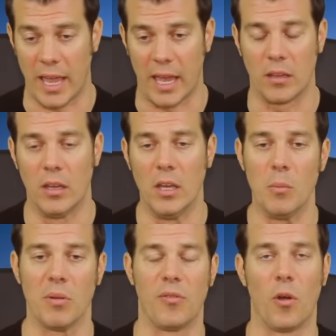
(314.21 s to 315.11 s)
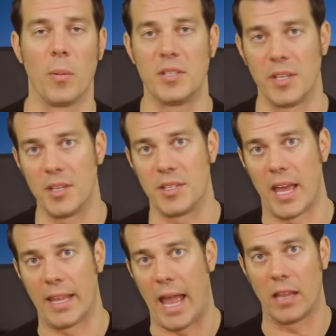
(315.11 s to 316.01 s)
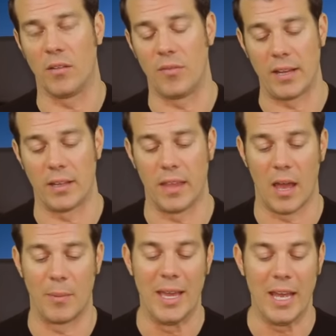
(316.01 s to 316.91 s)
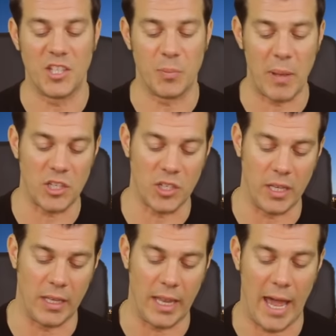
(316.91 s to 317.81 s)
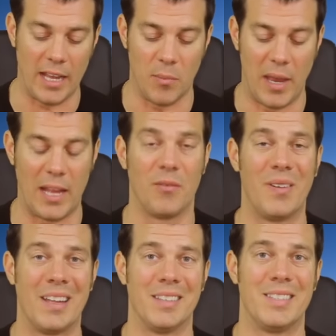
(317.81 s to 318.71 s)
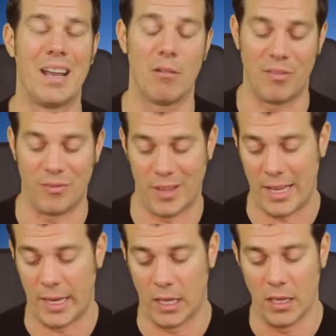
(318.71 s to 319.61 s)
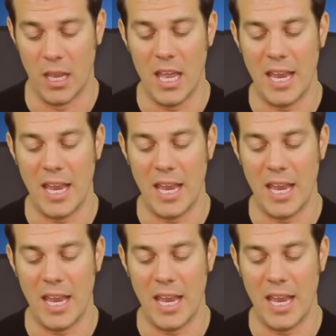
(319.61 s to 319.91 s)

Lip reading: They had performances that elevated them, especially the guy in the main event, Terry Flanagan.